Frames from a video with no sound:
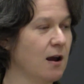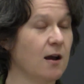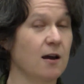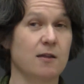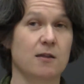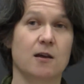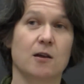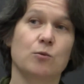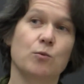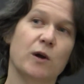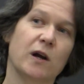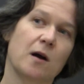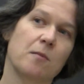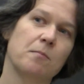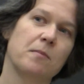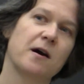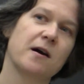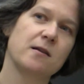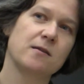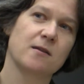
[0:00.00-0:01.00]
And then we
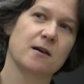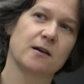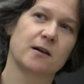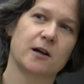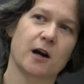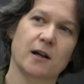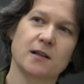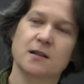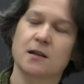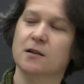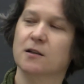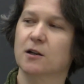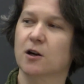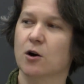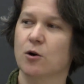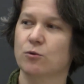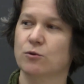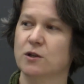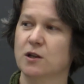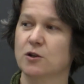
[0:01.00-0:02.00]
combined the grunts and
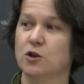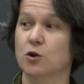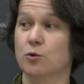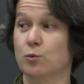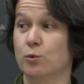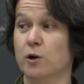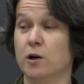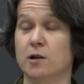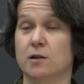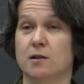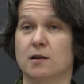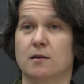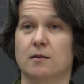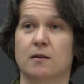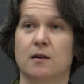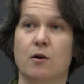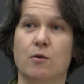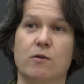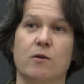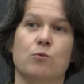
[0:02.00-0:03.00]
groans into words,
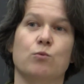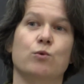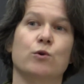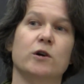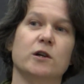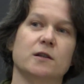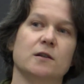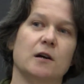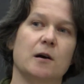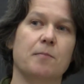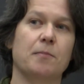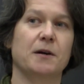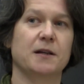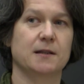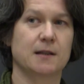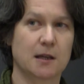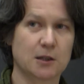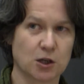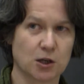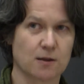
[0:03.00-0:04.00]
and now the words
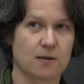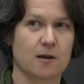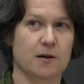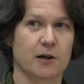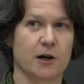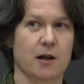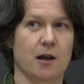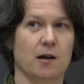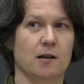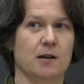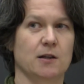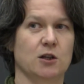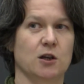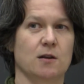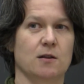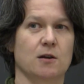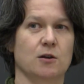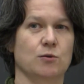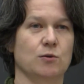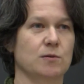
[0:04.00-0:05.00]
represented the
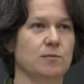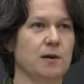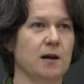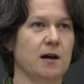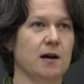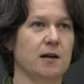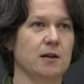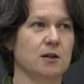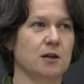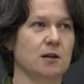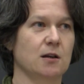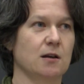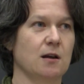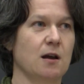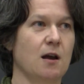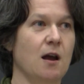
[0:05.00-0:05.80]
reality that was behind them.